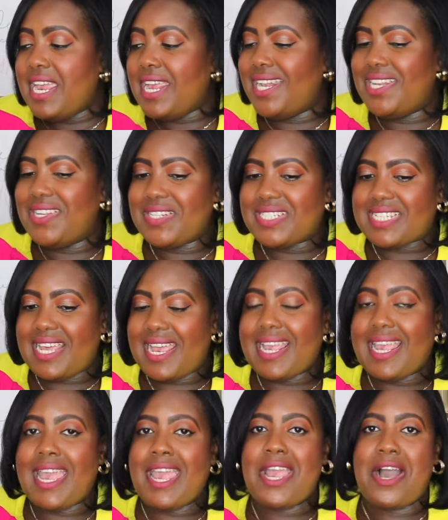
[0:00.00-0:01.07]
It looks
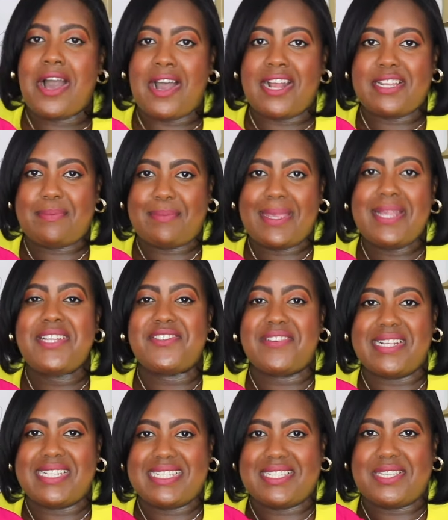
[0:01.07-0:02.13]
like a hot pink
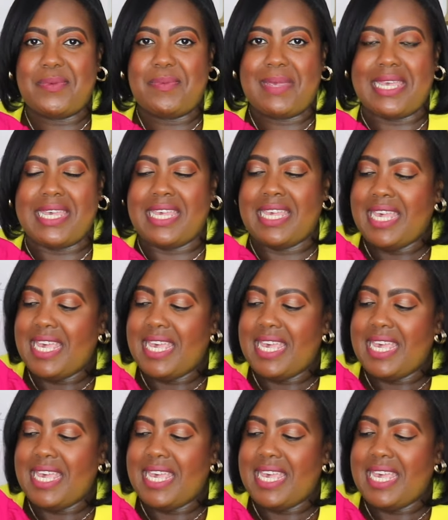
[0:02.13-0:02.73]
dress to me.